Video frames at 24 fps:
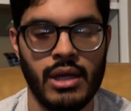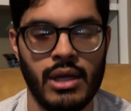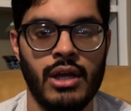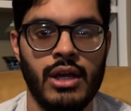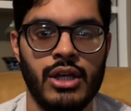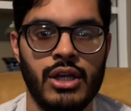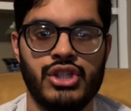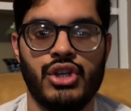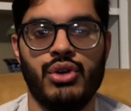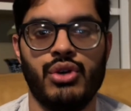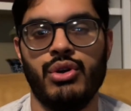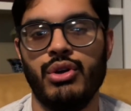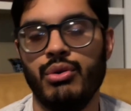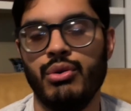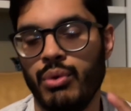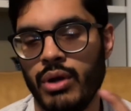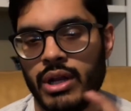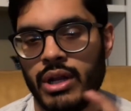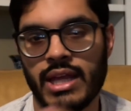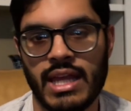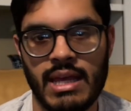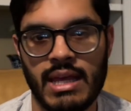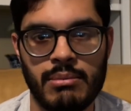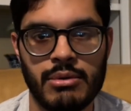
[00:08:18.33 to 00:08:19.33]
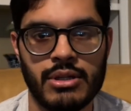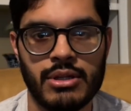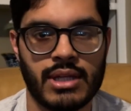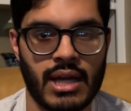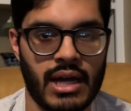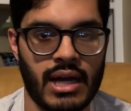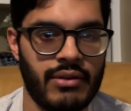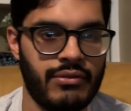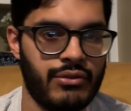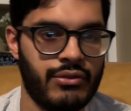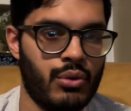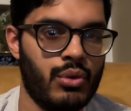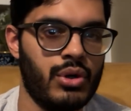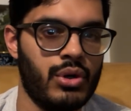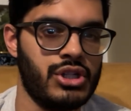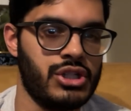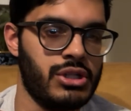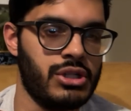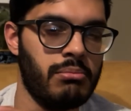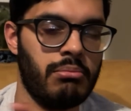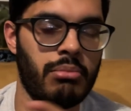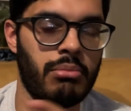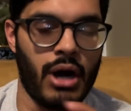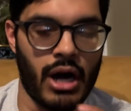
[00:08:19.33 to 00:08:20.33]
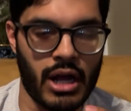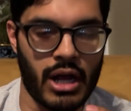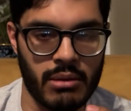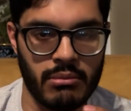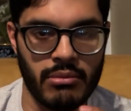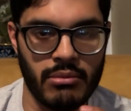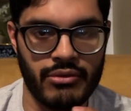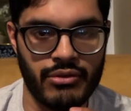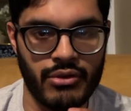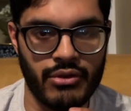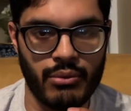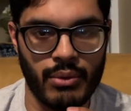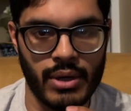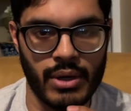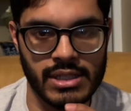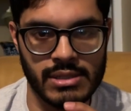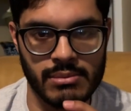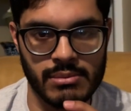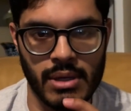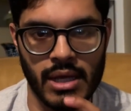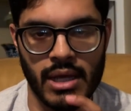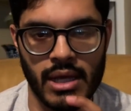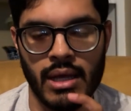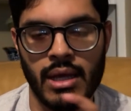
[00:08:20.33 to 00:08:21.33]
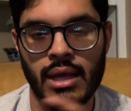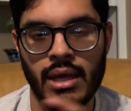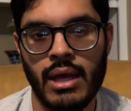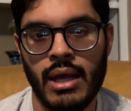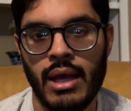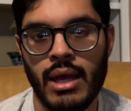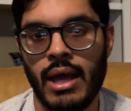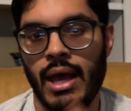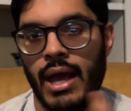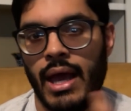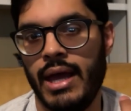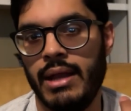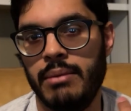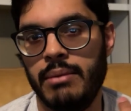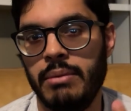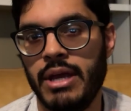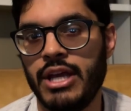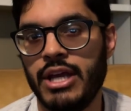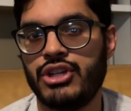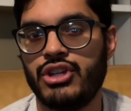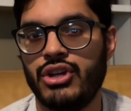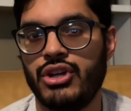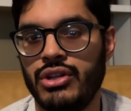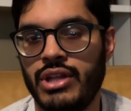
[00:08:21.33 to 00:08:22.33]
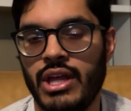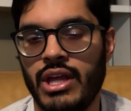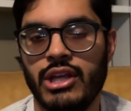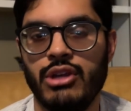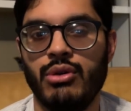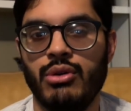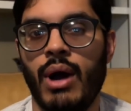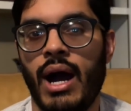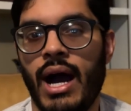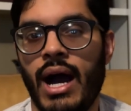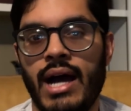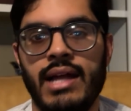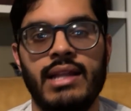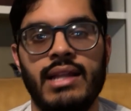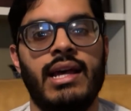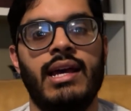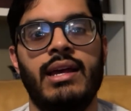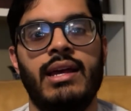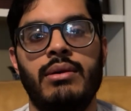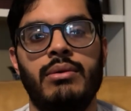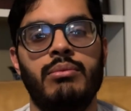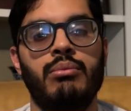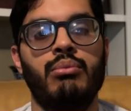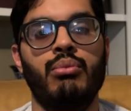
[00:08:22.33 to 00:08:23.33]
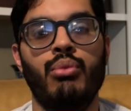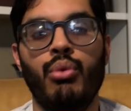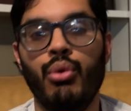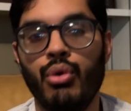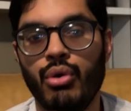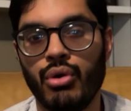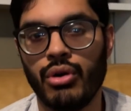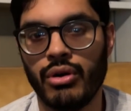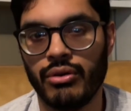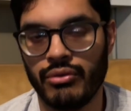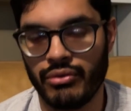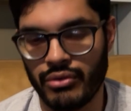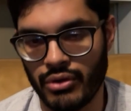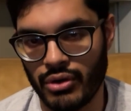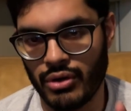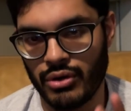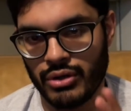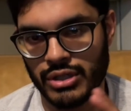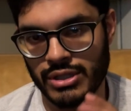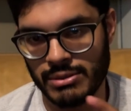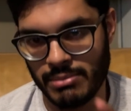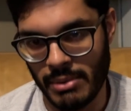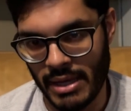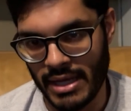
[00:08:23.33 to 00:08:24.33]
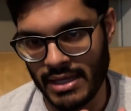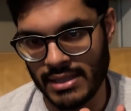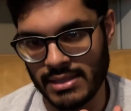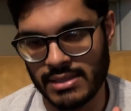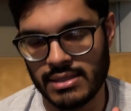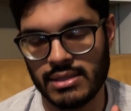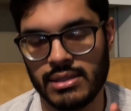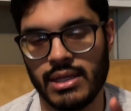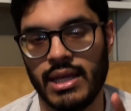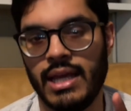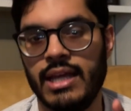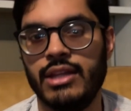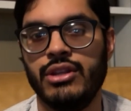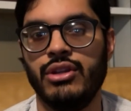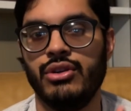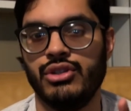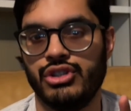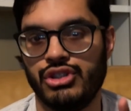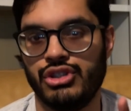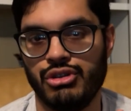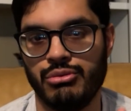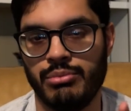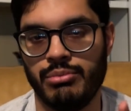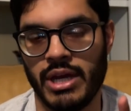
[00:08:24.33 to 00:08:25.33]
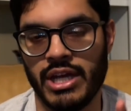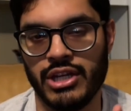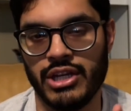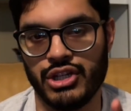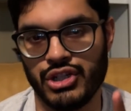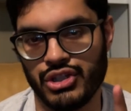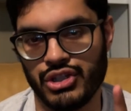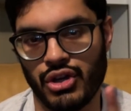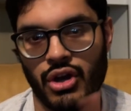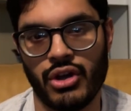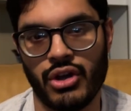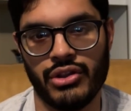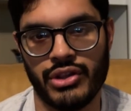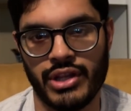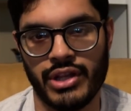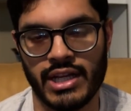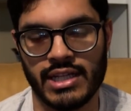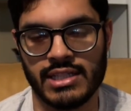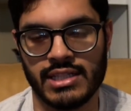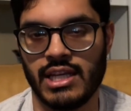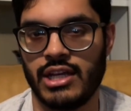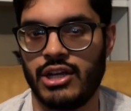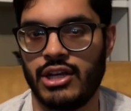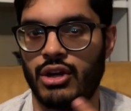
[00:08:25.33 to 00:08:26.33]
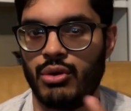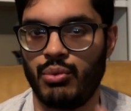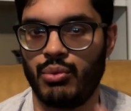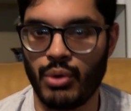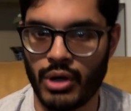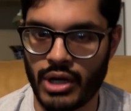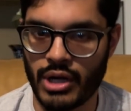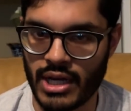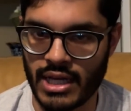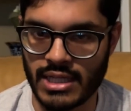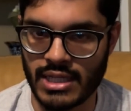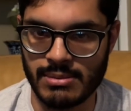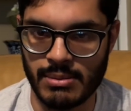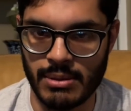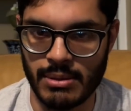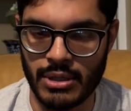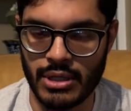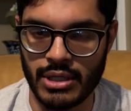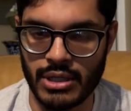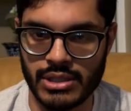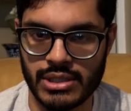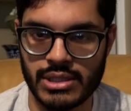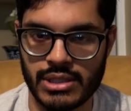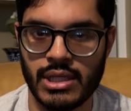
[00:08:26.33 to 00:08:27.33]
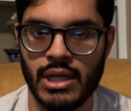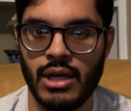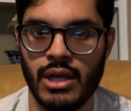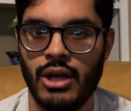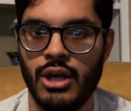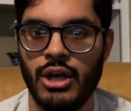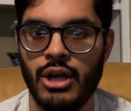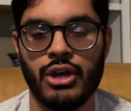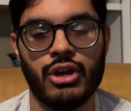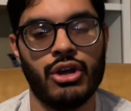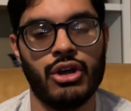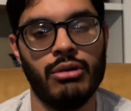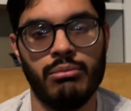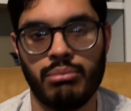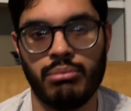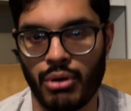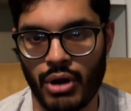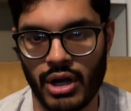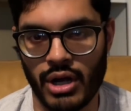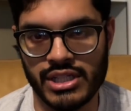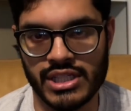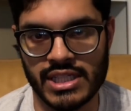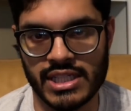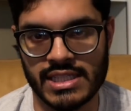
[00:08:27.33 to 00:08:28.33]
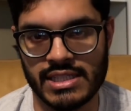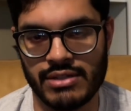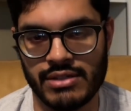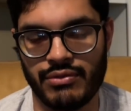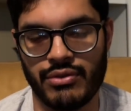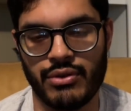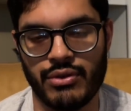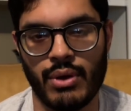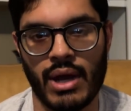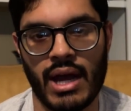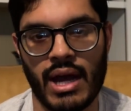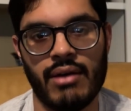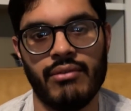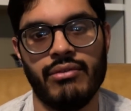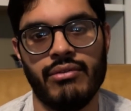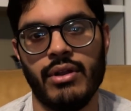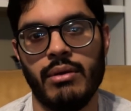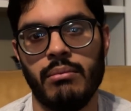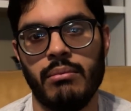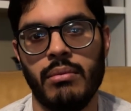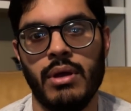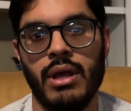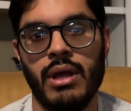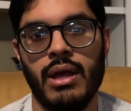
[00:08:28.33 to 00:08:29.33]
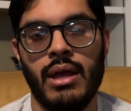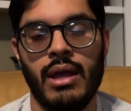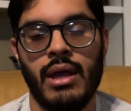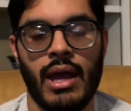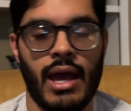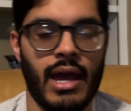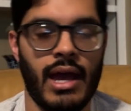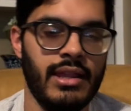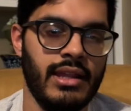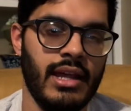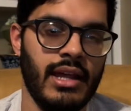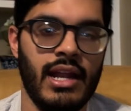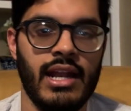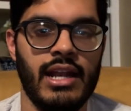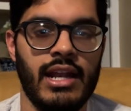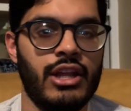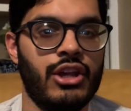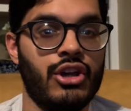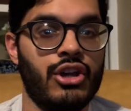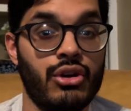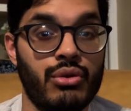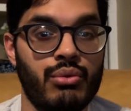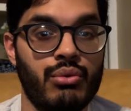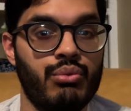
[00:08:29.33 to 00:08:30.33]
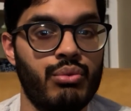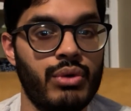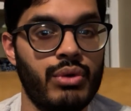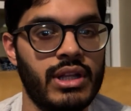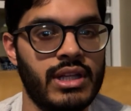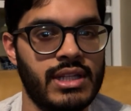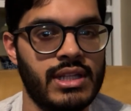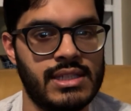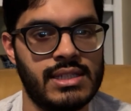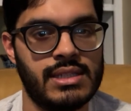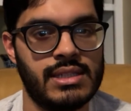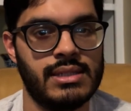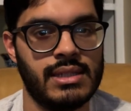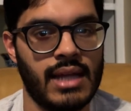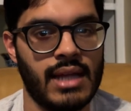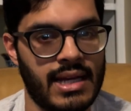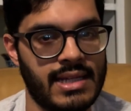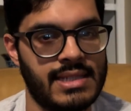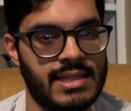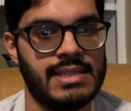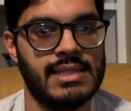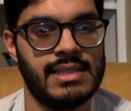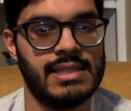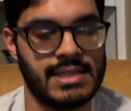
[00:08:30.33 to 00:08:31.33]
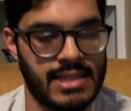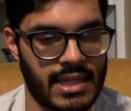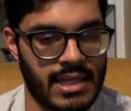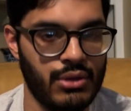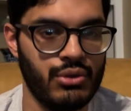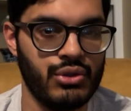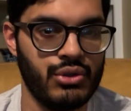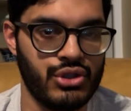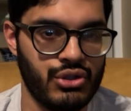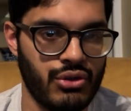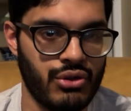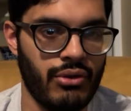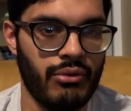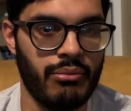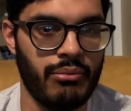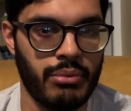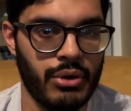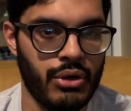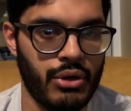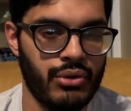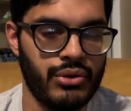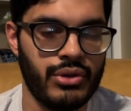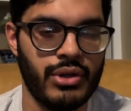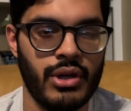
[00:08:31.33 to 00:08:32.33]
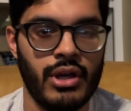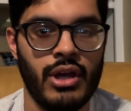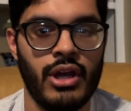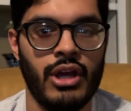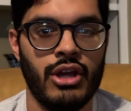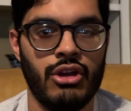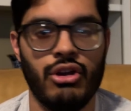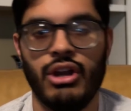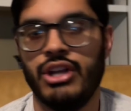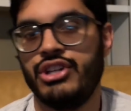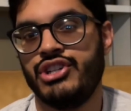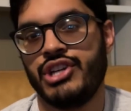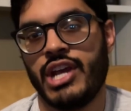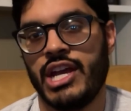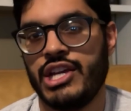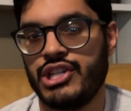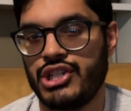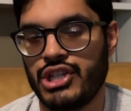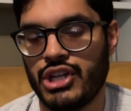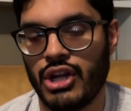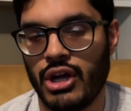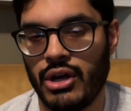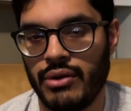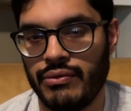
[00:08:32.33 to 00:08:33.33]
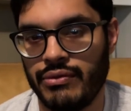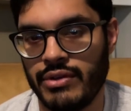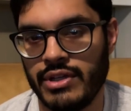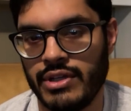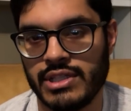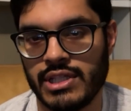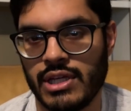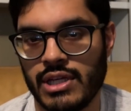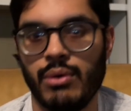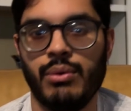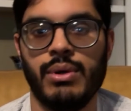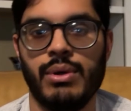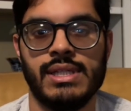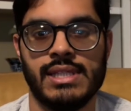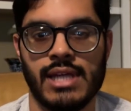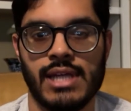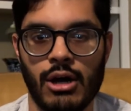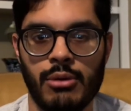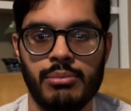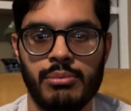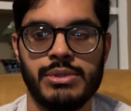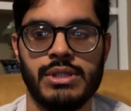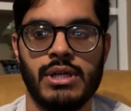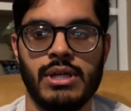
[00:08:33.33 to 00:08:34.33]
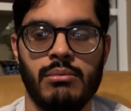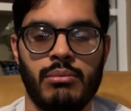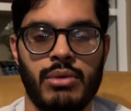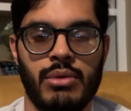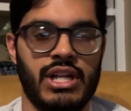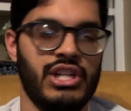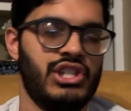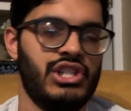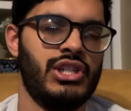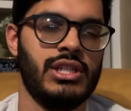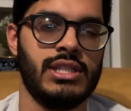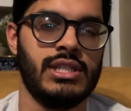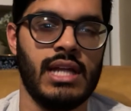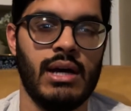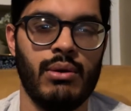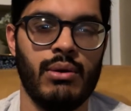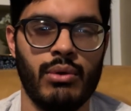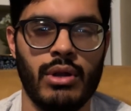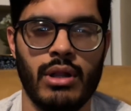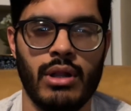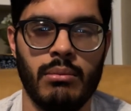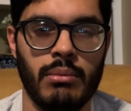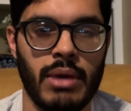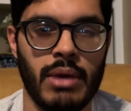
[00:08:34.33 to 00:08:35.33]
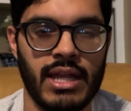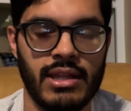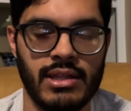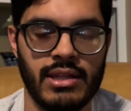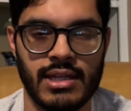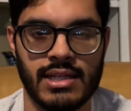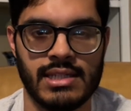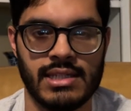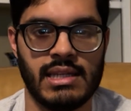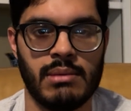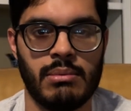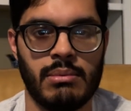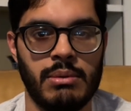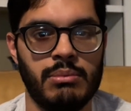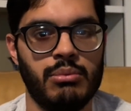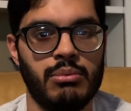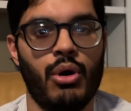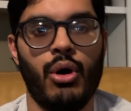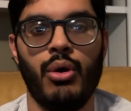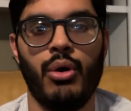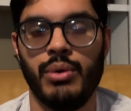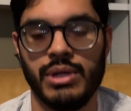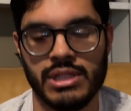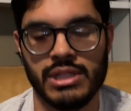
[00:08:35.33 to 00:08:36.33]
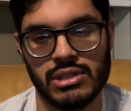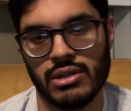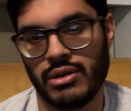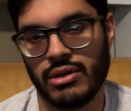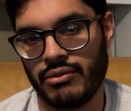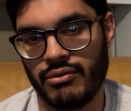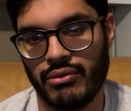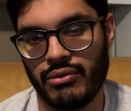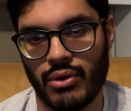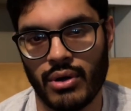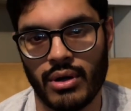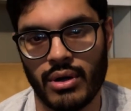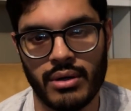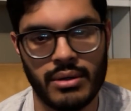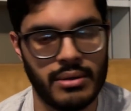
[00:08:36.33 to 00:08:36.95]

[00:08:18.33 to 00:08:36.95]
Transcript: So you want to keep it kind of towards the bottom of your resume and make sure that you highlight more of your space in those 2 pages on things like your work experience, good projects if you have them, and then any good, really nice skills you have built. Your education obviously always helps, but it's just not one of the main things that people always look for.